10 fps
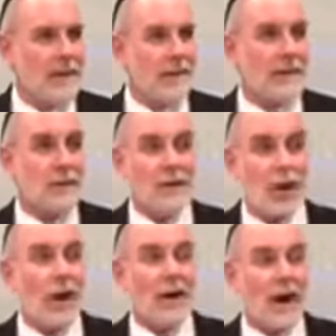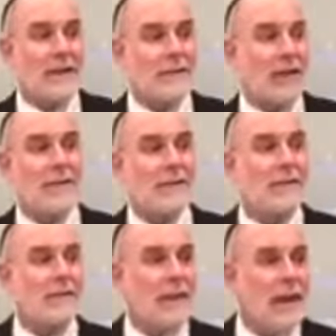They saw God's
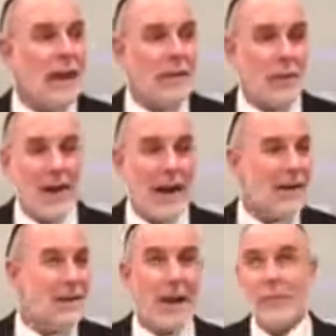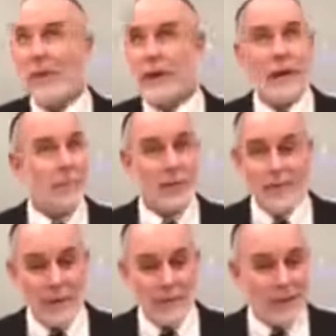presence, and the way I, I'm, I'm,
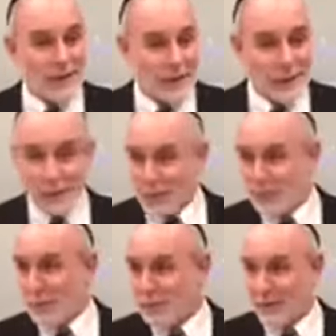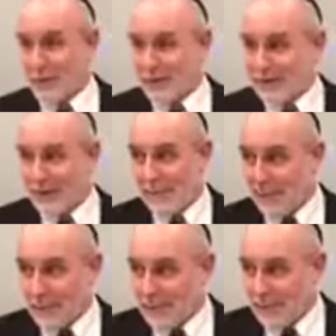giving, I'm bringing a crude
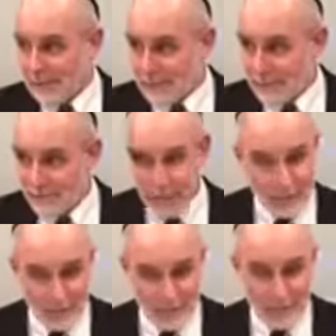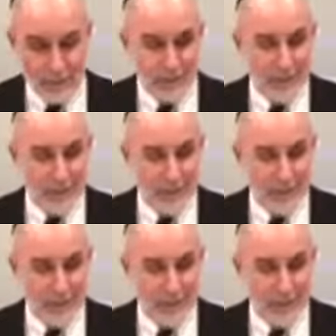example here, very crude.